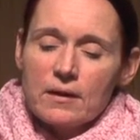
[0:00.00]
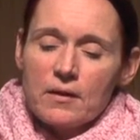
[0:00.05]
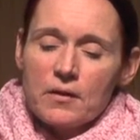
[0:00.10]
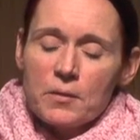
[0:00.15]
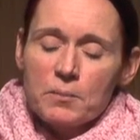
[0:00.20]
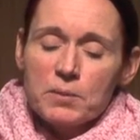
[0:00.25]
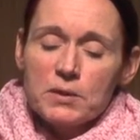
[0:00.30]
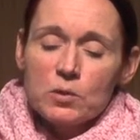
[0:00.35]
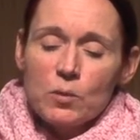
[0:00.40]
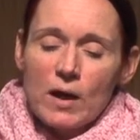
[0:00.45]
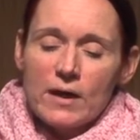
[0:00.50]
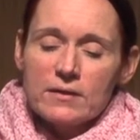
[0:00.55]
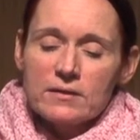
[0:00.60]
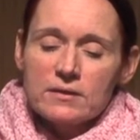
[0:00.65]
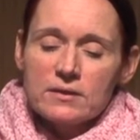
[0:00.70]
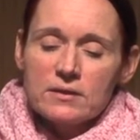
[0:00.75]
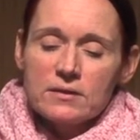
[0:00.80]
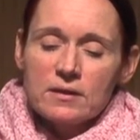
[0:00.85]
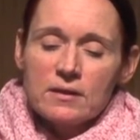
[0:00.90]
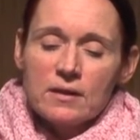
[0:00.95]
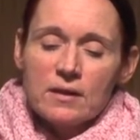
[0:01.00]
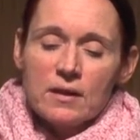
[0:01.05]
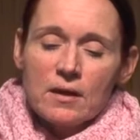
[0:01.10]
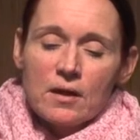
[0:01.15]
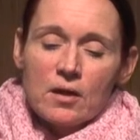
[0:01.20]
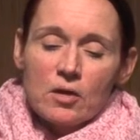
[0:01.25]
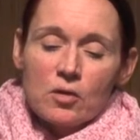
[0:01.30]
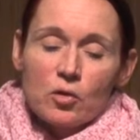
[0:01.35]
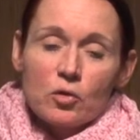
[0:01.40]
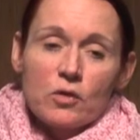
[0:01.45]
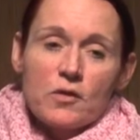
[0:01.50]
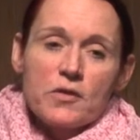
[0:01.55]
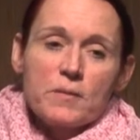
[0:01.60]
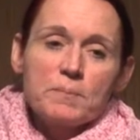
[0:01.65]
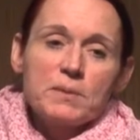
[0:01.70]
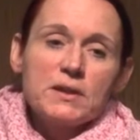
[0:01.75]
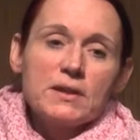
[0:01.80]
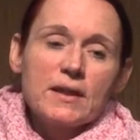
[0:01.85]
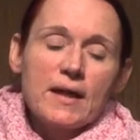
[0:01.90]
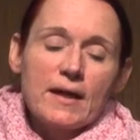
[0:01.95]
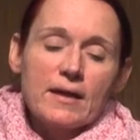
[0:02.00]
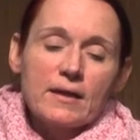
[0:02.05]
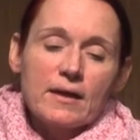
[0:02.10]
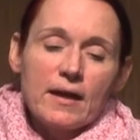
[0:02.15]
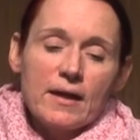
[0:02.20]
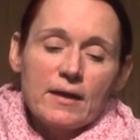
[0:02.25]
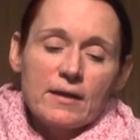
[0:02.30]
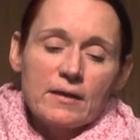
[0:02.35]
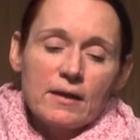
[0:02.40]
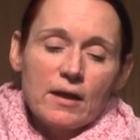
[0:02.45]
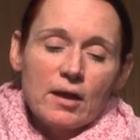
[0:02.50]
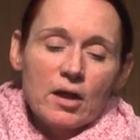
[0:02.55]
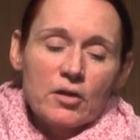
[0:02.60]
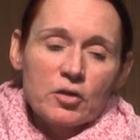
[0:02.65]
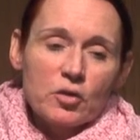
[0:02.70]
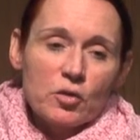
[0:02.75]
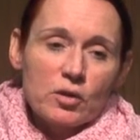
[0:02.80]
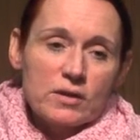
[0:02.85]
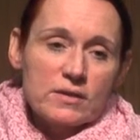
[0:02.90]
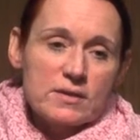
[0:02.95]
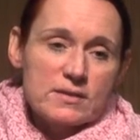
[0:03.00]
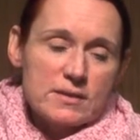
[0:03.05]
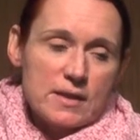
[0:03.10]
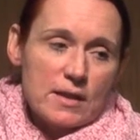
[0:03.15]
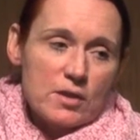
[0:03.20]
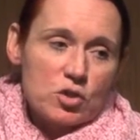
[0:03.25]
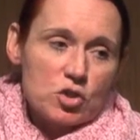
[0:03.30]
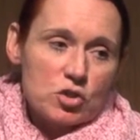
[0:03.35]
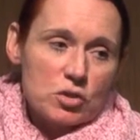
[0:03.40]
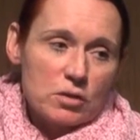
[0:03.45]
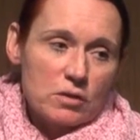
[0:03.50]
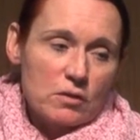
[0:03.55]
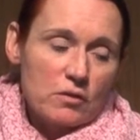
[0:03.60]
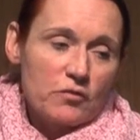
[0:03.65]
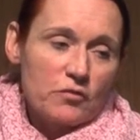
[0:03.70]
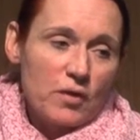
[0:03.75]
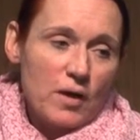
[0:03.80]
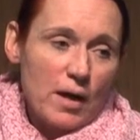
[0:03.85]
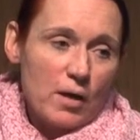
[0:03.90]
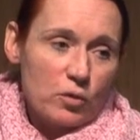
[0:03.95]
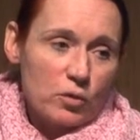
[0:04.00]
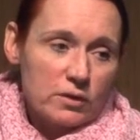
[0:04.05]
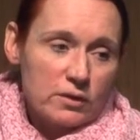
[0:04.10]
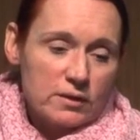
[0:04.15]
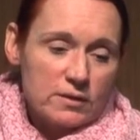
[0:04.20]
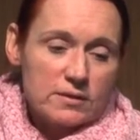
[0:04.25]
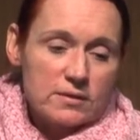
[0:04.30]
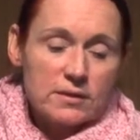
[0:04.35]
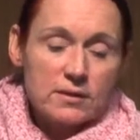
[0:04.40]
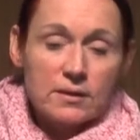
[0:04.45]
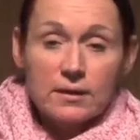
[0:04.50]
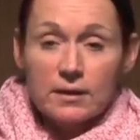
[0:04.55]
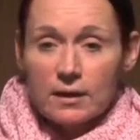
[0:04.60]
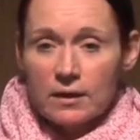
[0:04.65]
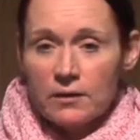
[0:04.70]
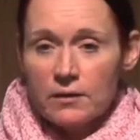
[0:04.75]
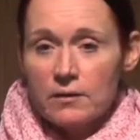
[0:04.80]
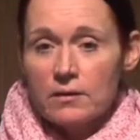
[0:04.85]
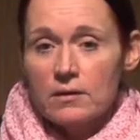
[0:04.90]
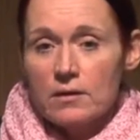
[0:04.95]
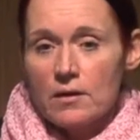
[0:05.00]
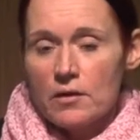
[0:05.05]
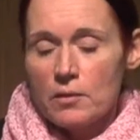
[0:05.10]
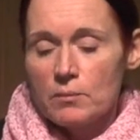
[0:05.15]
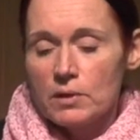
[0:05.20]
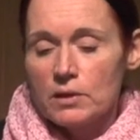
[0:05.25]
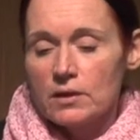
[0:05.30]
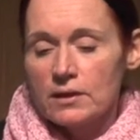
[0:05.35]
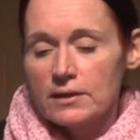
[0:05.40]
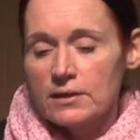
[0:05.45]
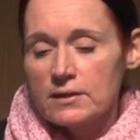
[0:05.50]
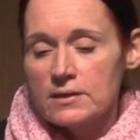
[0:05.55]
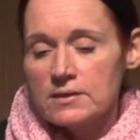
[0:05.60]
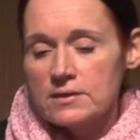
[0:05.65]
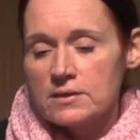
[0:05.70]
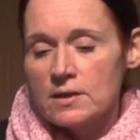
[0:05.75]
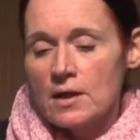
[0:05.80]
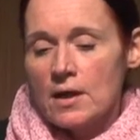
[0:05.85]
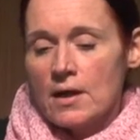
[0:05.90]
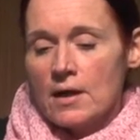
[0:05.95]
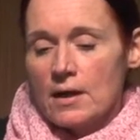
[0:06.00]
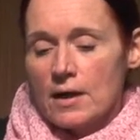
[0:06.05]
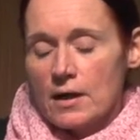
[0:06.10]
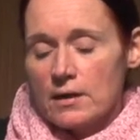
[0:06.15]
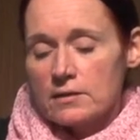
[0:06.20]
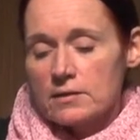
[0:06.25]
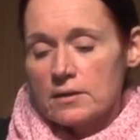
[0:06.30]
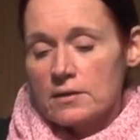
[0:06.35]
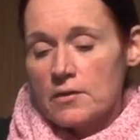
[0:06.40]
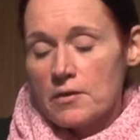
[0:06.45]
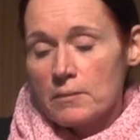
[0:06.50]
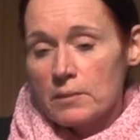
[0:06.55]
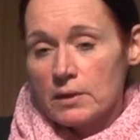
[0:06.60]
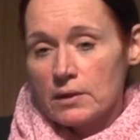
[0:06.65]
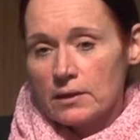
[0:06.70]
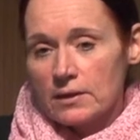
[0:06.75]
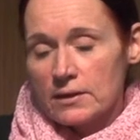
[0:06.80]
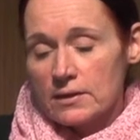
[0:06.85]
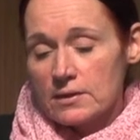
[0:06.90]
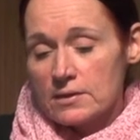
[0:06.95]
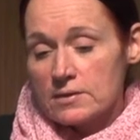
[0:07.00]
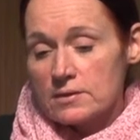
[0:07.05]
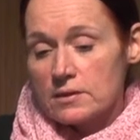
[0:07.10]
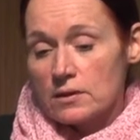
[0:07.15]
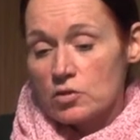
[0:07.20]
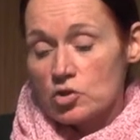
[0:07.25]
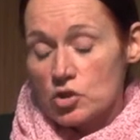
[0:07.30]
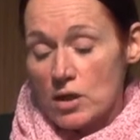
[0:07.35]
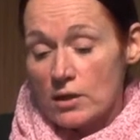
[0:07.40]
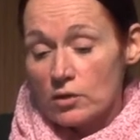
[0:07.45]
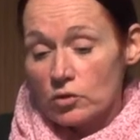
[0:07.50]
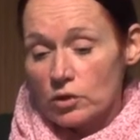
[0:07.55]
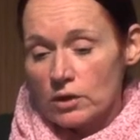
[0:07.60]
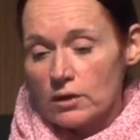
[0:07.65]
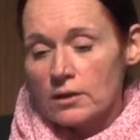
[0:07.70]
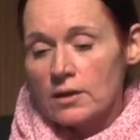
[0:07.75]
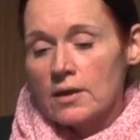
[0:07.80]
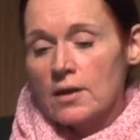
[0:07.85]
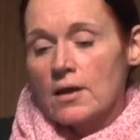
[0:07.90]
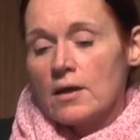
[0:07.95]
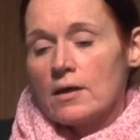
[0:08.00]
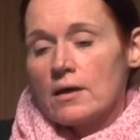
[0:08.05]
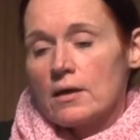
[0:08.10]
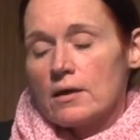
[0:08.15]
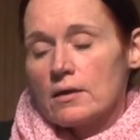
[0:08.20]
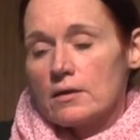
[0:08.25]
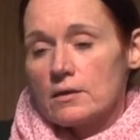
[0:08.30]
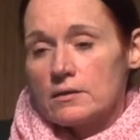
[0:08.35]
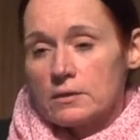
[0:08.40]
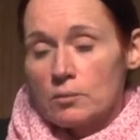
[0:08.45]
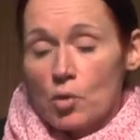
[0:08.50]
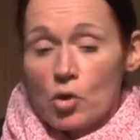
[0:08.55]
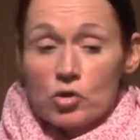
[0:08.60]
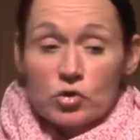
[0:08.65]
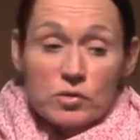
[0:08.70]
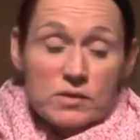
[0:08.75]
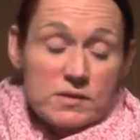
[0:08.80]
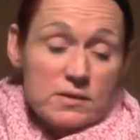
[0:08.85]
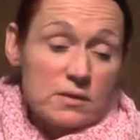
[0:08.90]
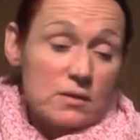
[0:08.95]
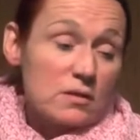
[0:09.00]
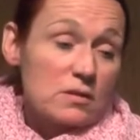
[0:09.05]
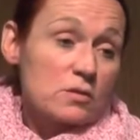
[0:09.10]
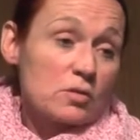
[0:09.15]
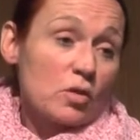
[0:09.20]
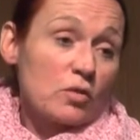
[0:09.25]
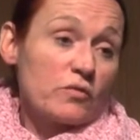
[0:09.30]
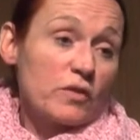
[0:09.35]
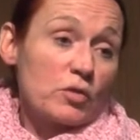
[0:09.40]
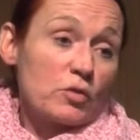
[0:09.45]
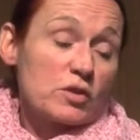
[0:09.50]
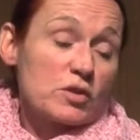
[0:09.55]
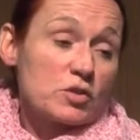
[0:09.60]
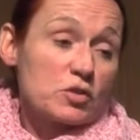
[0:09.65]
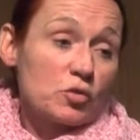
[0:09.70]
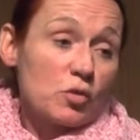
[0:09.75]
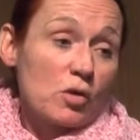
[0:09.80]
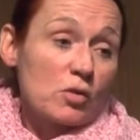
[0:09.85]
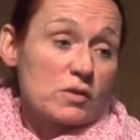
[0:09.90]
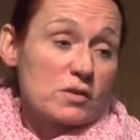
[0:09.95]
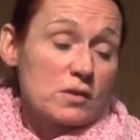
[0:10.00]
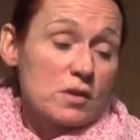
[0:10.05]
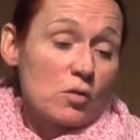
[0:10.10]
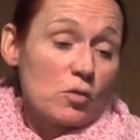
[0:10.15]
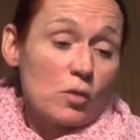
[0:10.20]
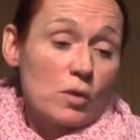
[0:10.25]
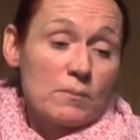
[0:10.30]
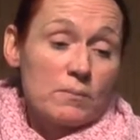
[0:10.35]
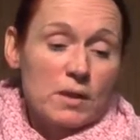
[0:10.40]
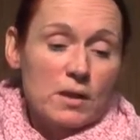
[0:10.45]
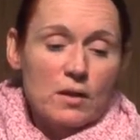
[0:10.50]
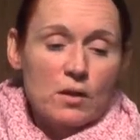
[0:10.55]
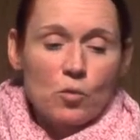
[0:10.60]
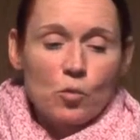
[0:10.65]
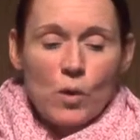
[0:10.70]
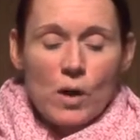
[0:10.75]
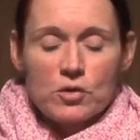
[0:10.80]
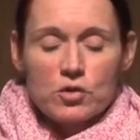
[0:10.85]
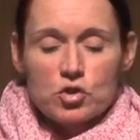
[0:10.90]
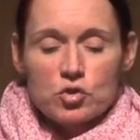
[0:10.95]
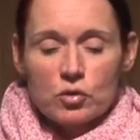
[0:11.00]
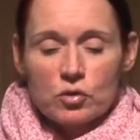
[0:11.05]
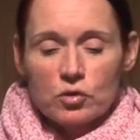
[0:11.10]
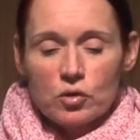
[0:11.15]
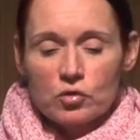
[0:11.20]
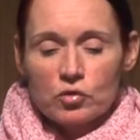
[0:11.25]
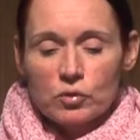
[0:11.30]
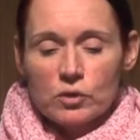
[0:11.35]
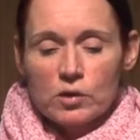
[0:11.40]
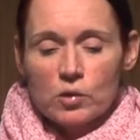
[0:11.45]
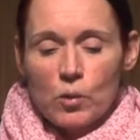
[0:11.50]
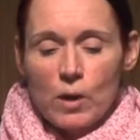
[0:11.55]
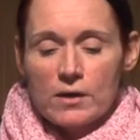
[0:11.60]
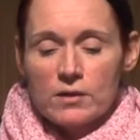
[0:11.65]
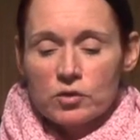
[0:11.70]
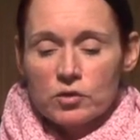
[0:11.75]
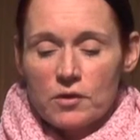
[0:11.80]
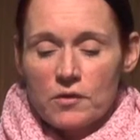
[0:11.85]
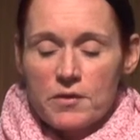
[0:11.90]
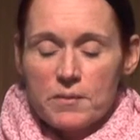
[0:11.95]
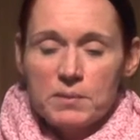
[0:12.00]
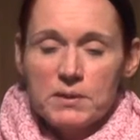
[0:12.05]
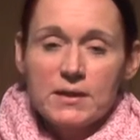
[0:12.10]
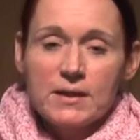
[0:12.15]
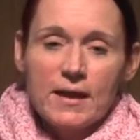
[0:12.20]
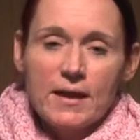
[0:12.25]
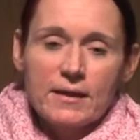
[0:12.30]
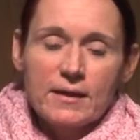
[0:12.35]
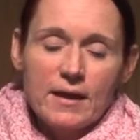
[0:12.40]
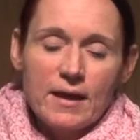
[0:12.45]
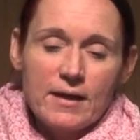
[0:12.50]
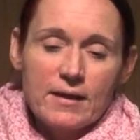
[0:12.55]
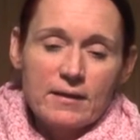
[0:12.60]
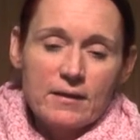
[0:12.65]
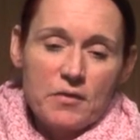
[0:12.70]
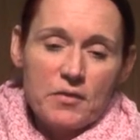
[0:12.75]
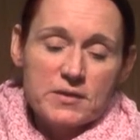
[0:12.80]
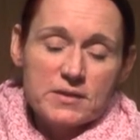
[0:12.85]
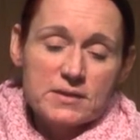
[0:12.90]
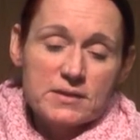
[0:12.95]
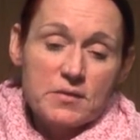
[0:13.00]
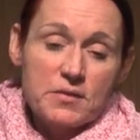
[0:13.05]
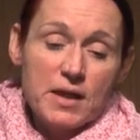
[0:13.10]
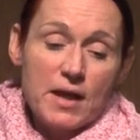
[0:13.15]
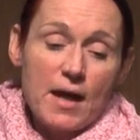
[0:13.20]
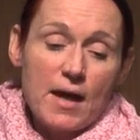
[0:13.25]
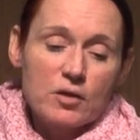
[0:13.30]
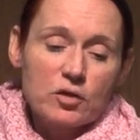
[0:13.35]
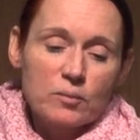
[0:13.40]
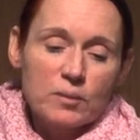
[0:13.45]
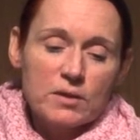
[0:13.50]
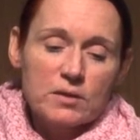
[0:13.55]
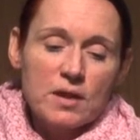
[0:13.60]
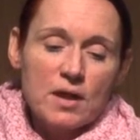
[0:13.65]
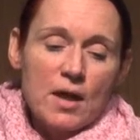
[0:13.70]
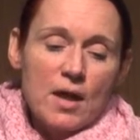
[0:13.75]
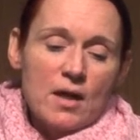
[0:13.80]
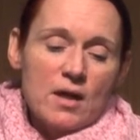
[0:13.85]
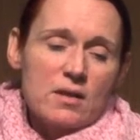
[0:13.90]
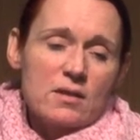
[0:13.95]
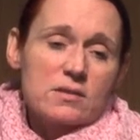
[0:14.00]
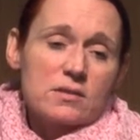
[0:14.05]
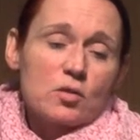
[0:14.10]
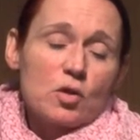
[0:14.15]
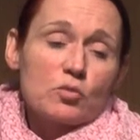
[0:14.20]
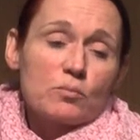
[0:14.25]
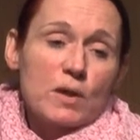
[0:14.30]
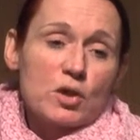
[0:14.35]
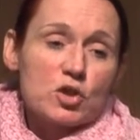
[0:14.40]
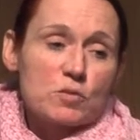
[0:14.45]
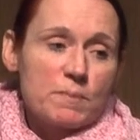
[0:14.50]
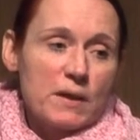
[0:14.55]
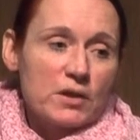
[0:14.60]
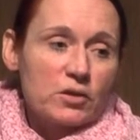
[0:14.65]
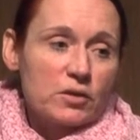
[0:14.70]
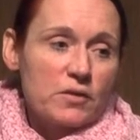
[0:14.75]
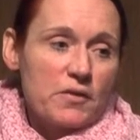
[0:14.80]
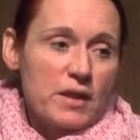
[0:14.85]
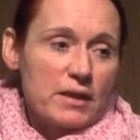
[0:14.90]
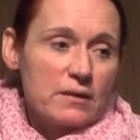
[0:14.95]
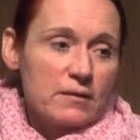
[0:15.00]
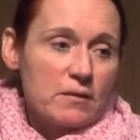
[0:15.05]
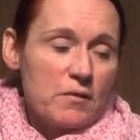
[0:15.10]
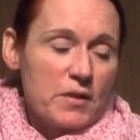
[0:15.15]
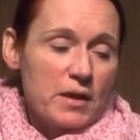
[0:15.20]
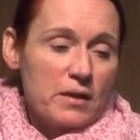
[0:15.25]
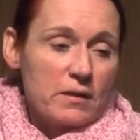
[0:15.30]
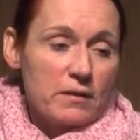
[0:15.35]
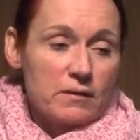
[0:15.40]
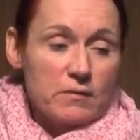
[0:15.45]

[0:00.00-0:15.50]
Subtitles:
the PYD or the PKK are an organization founded in the Middle East, and in the Middle East in general democracy is not very strong, so one should not really wonder. The PKK, this is the argument, is not much better than